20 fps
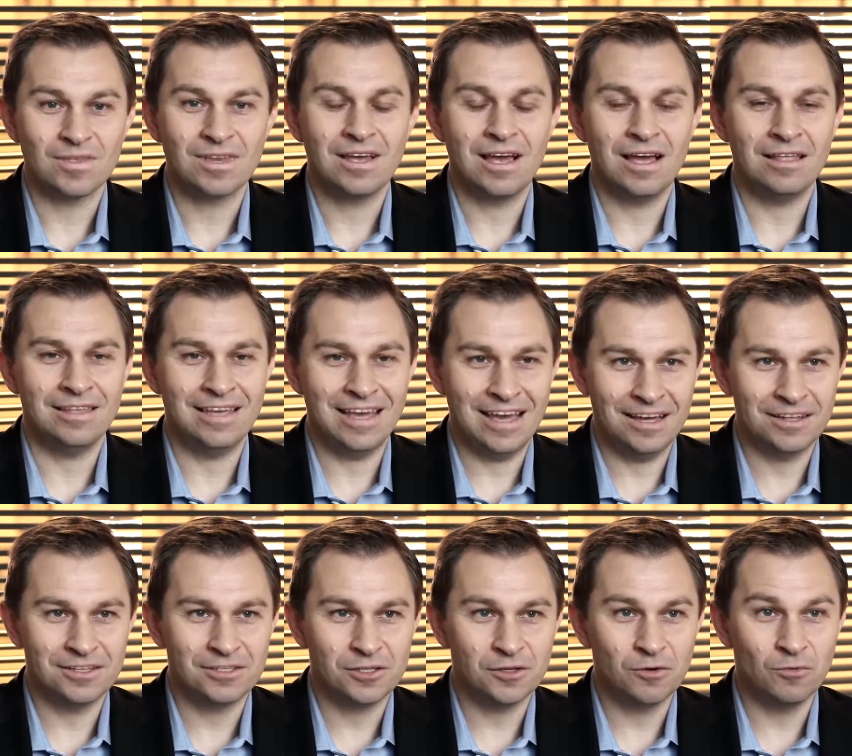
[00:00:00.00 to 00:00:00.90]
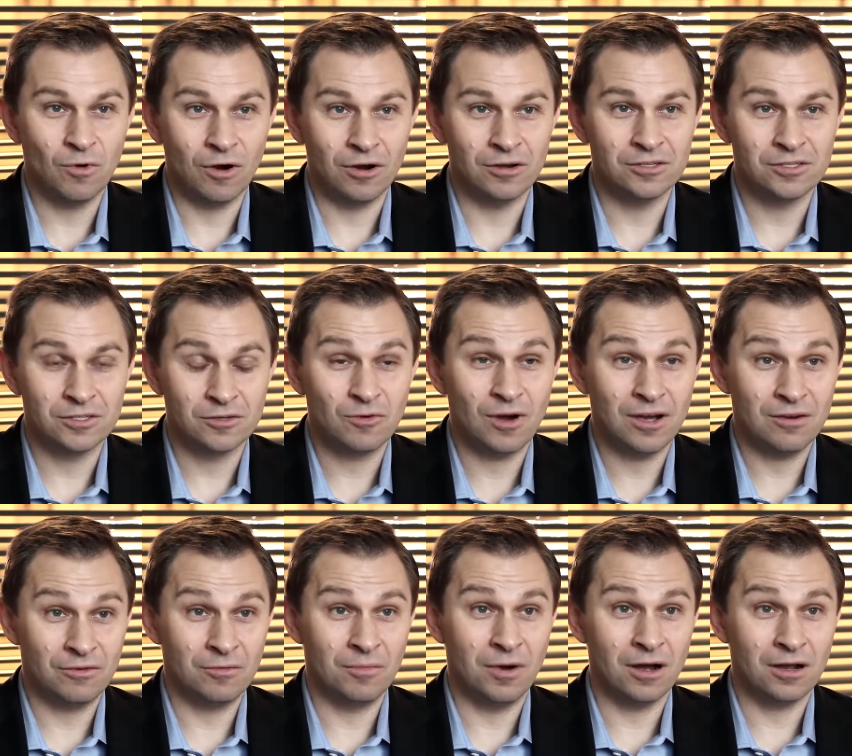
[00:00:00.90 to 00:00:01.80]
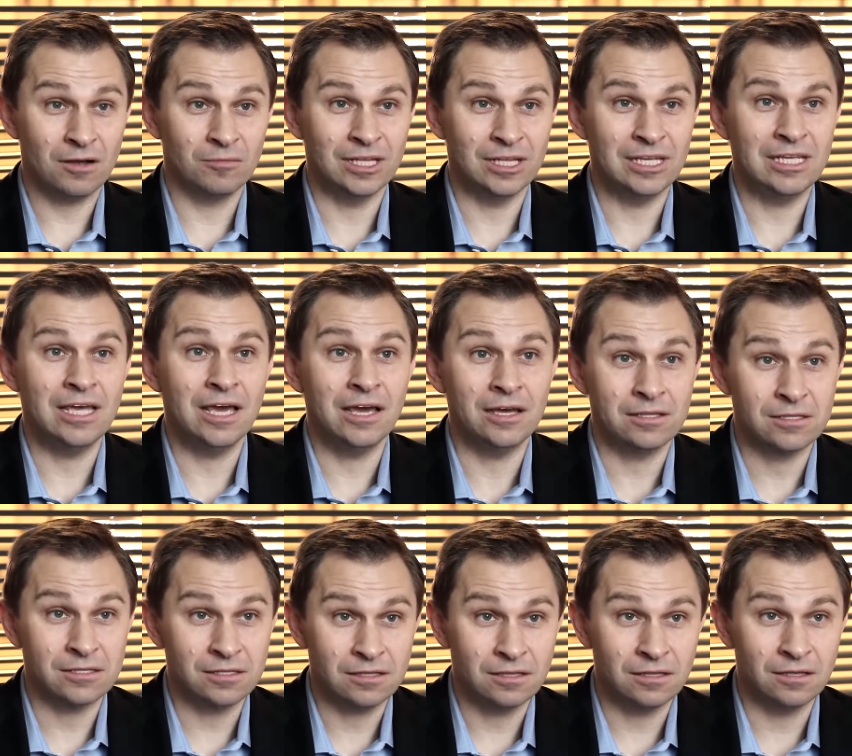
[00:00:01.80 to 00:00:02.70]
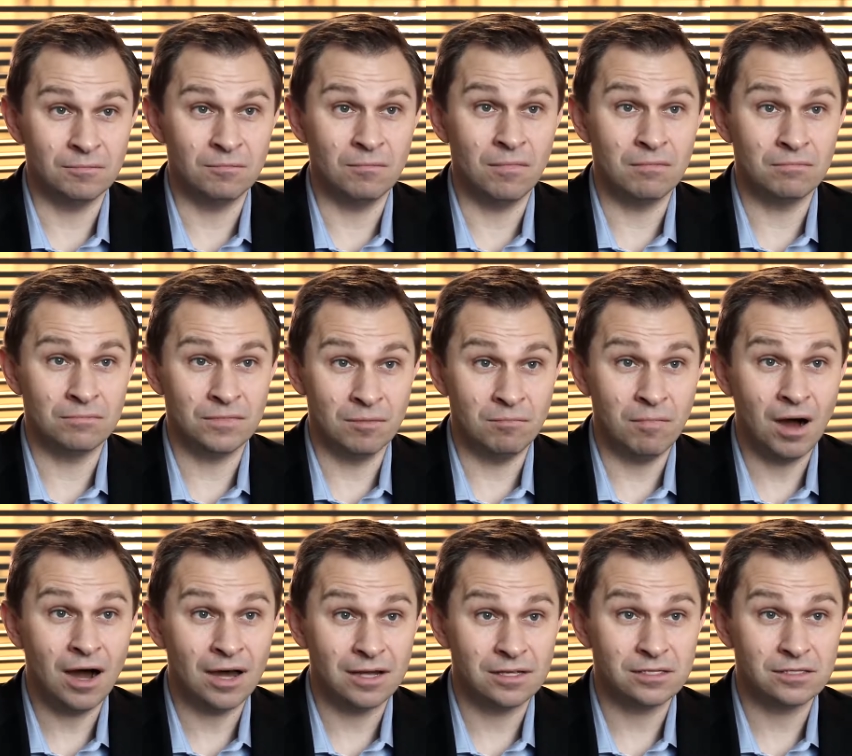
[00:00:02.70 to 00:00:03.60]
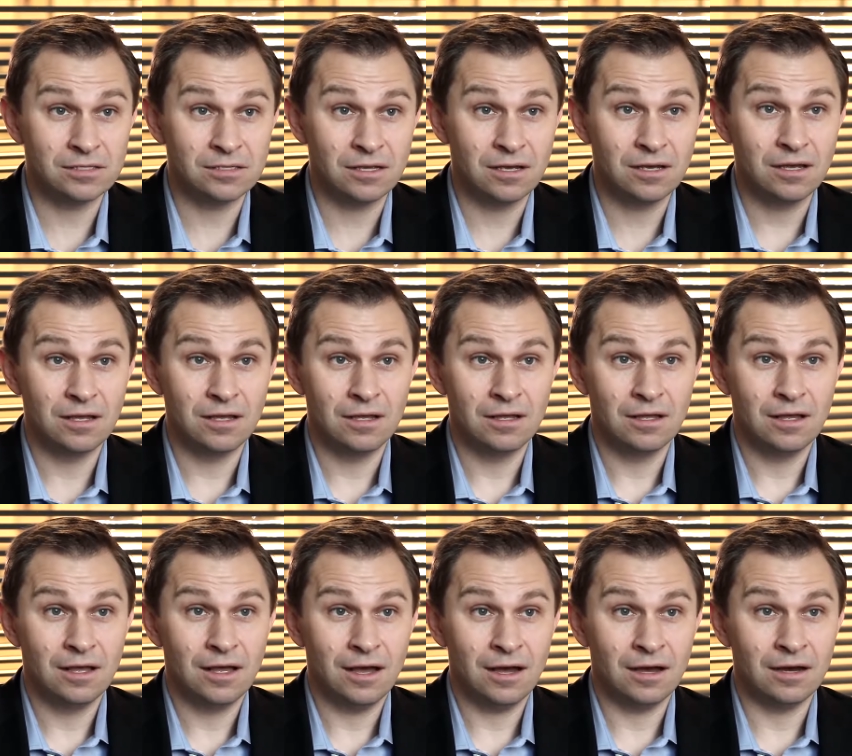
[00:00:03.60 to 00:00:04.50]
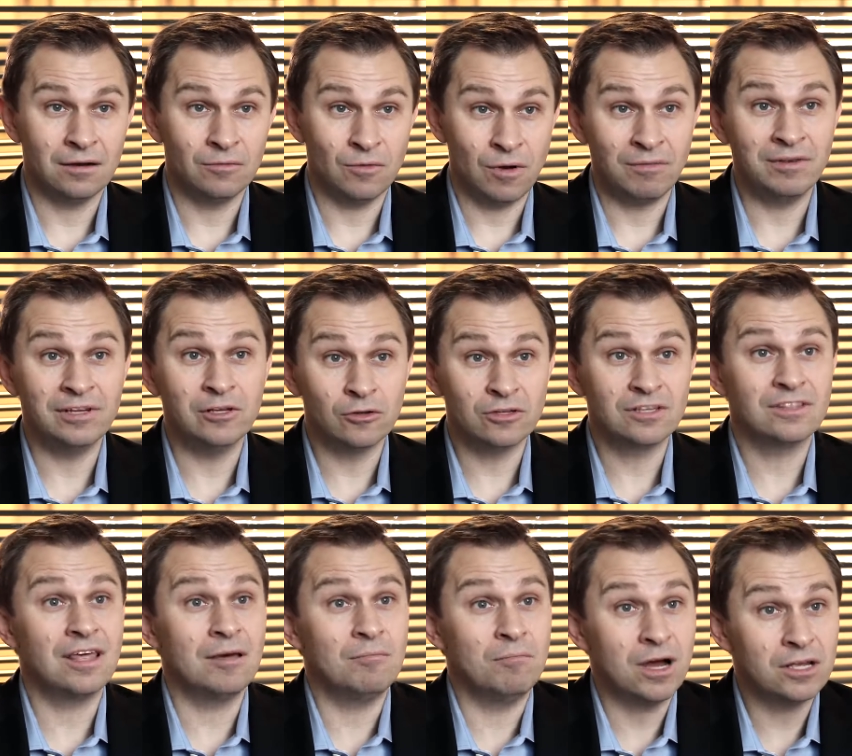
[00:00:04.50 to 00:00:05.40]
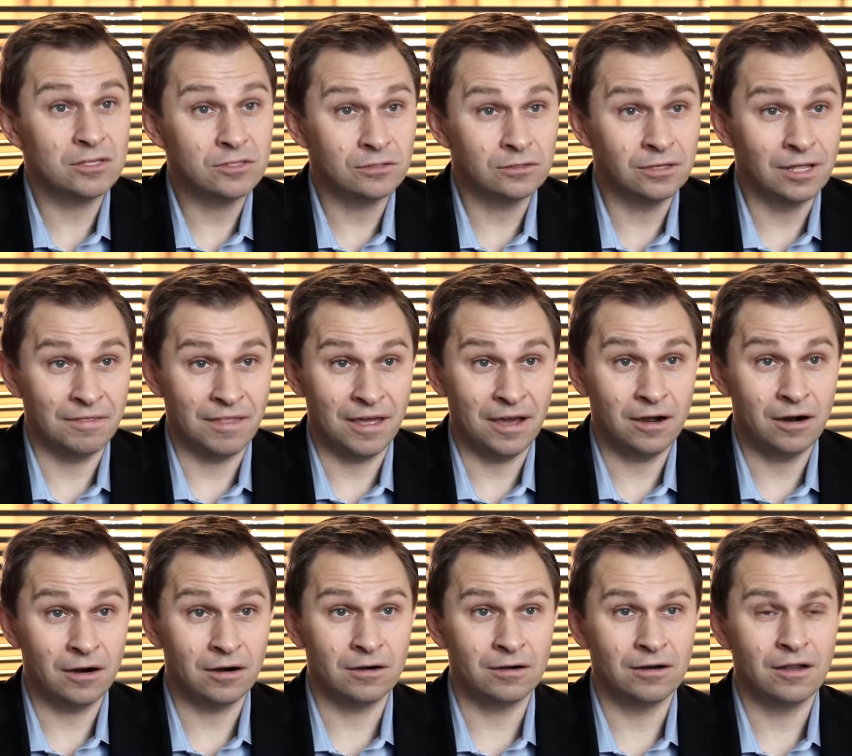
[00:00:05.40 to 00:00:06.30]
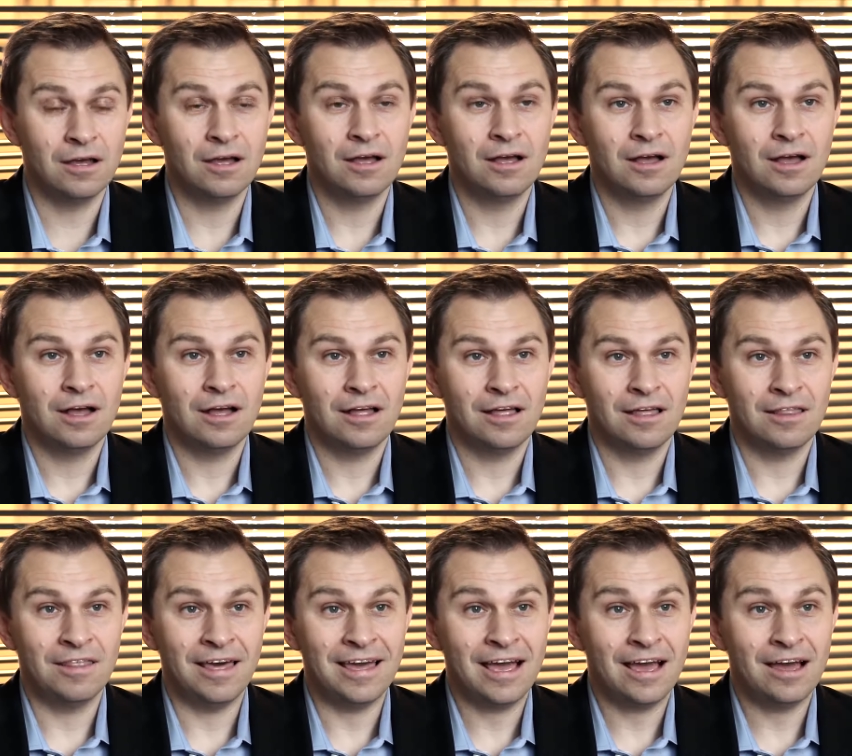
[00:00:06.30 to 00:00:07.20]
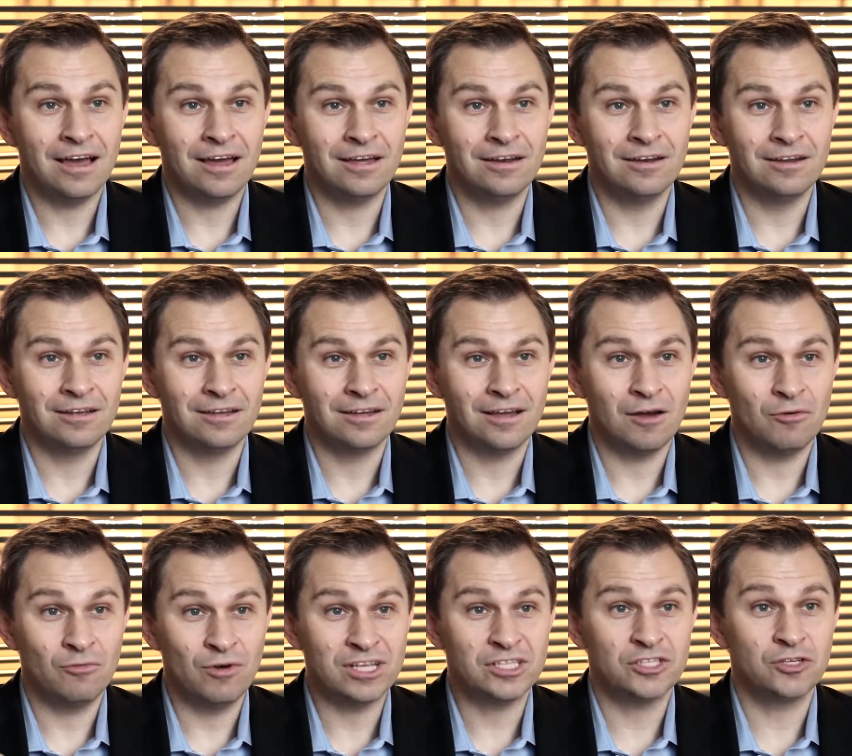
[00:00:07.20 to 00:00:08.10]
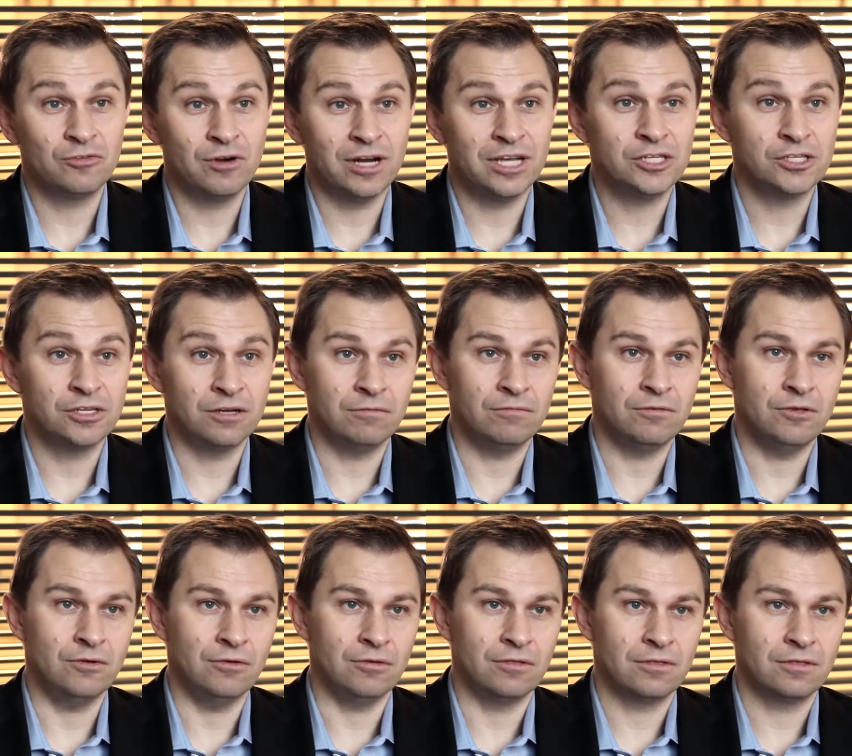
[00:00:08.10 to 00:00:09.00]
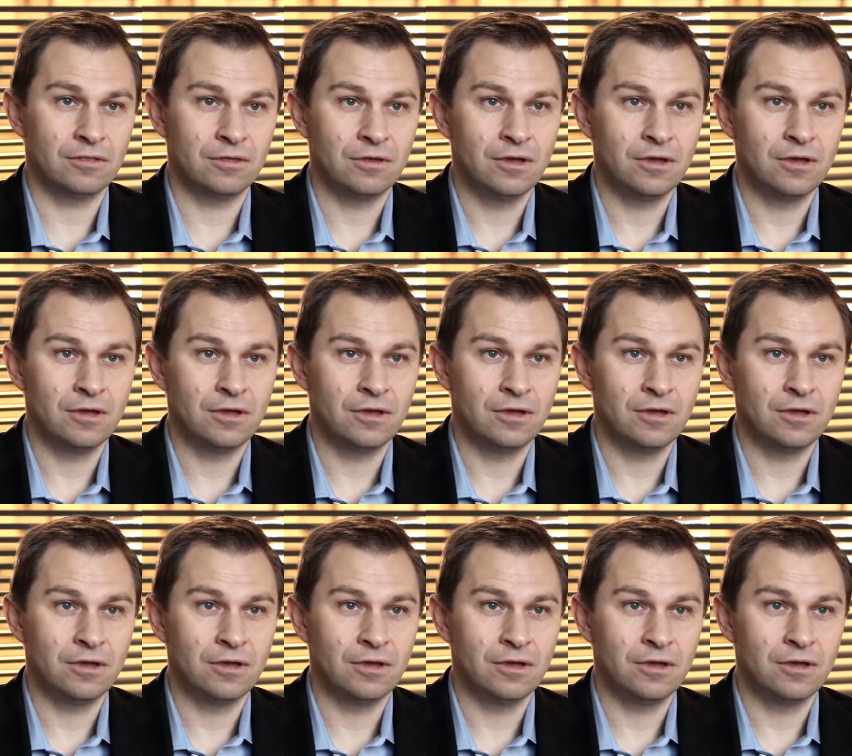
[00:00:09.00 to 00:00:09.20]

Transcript: And the answer was, quite remarkably, yes. The, the mice, uh, when we looked at their muscle and their heart, they had a restoration of youth.